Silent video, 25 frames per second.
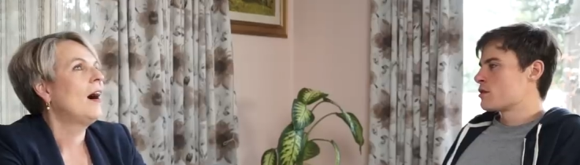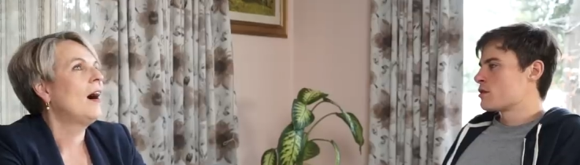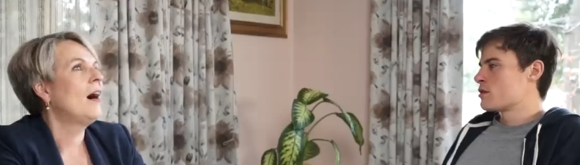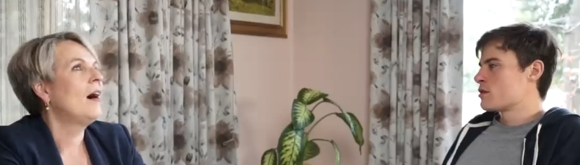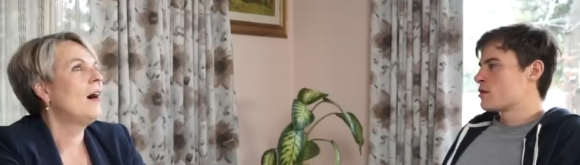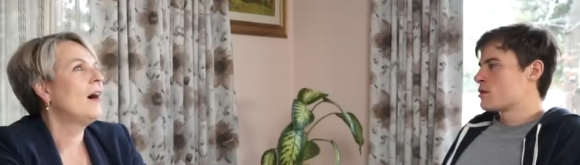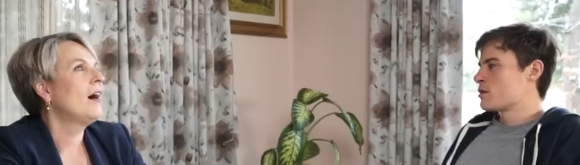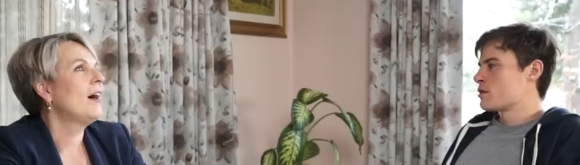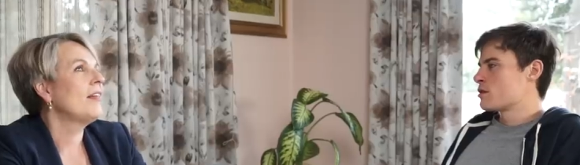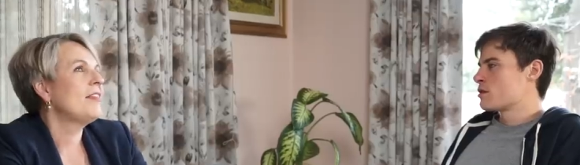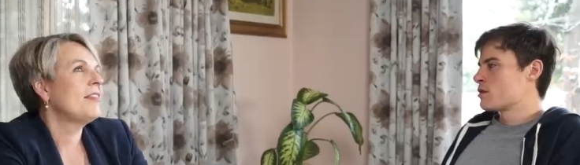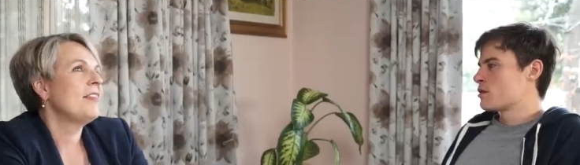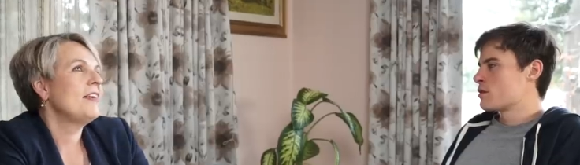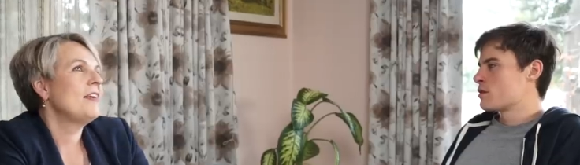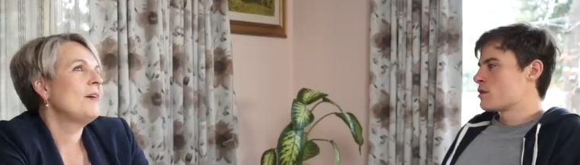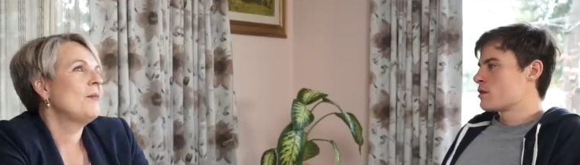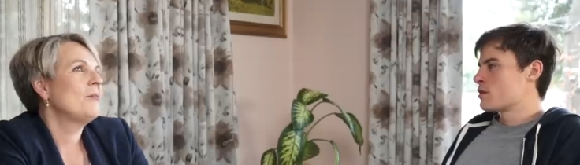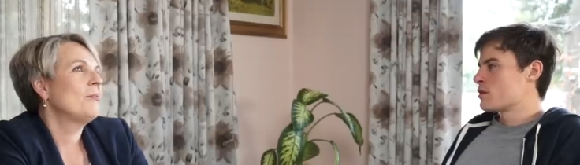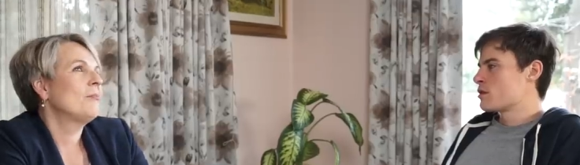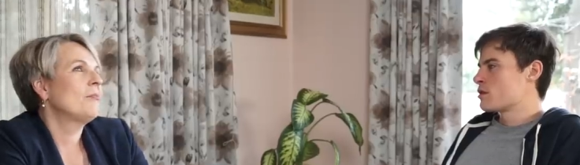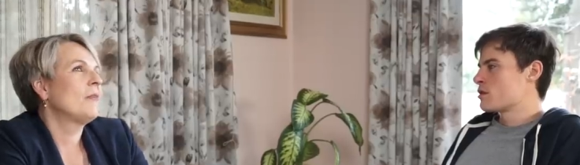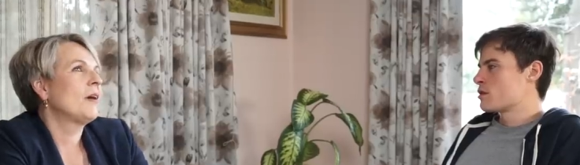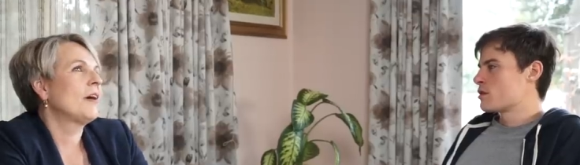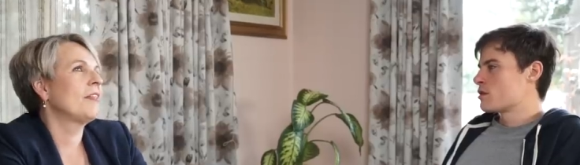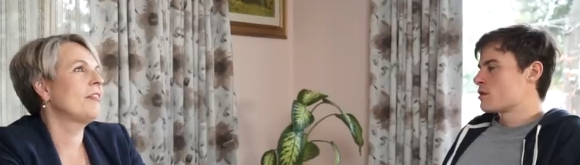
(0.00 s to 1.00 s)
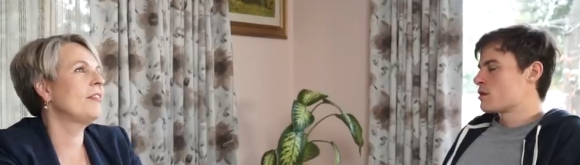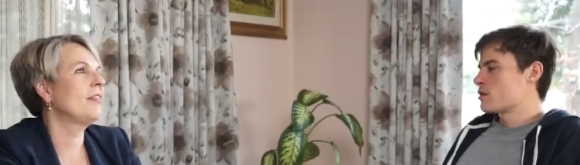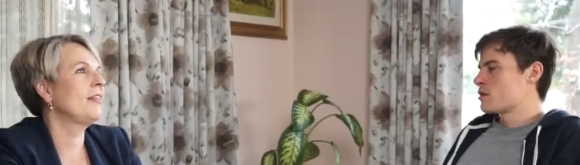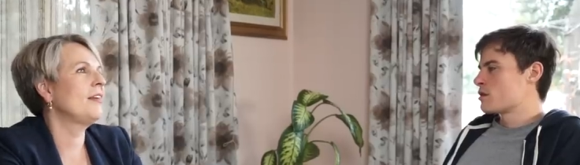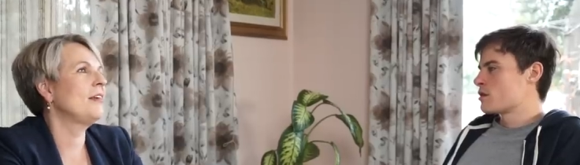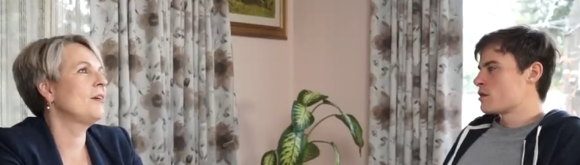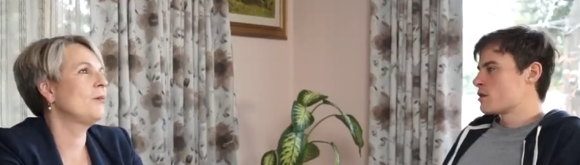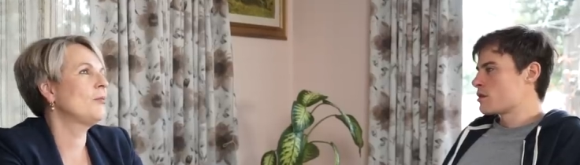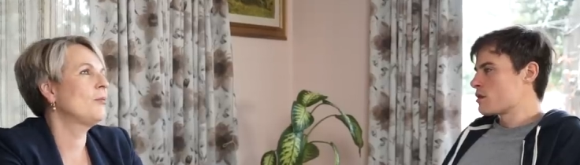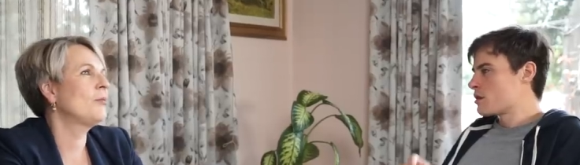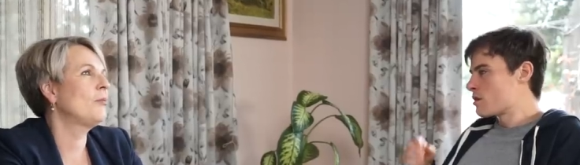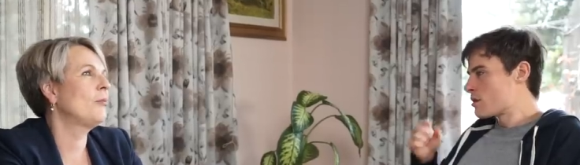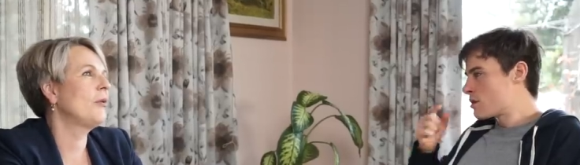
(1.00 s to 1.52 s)
Speaker 1: I think I
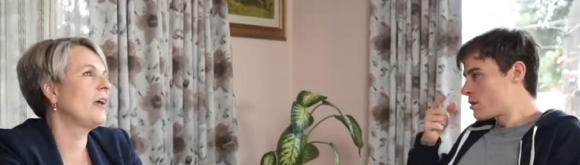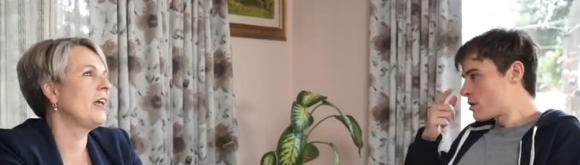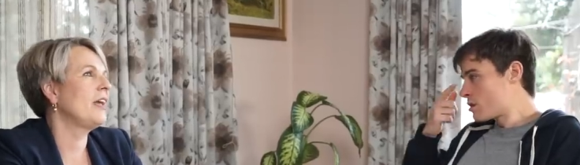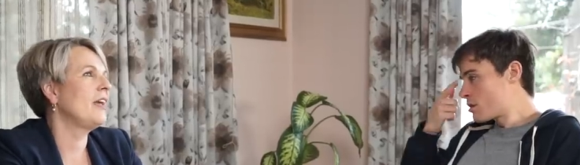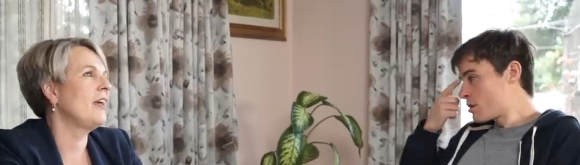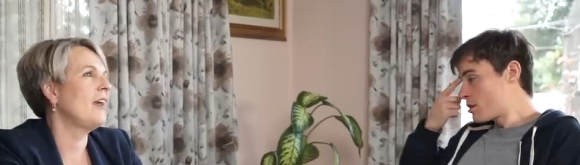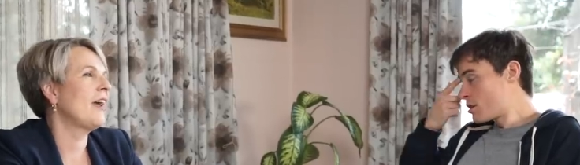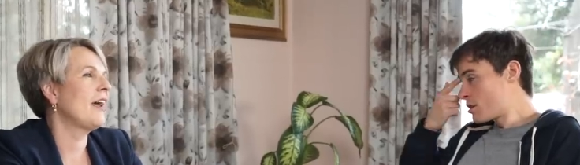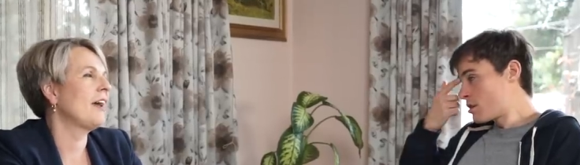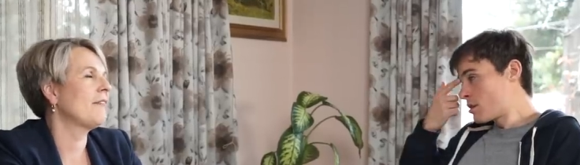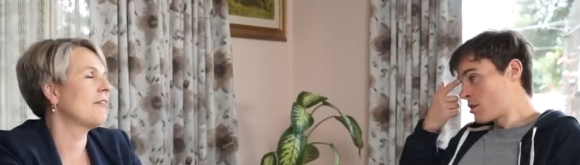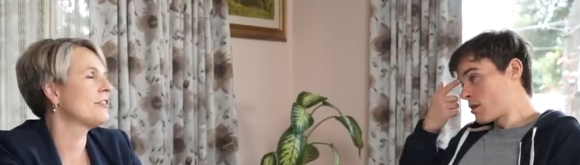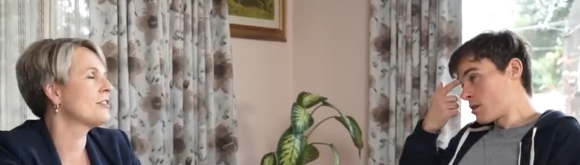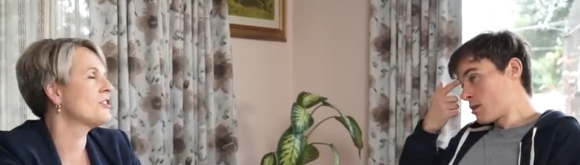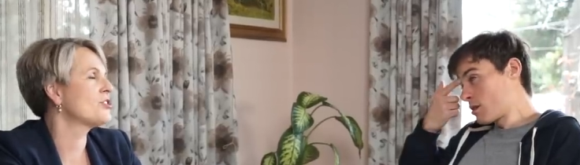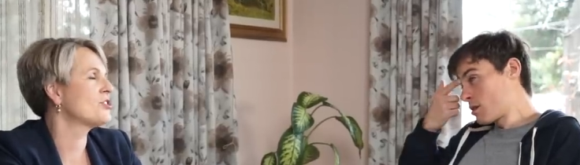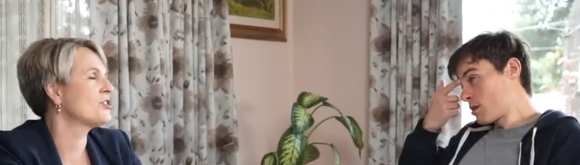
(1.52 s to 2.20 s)
think we have a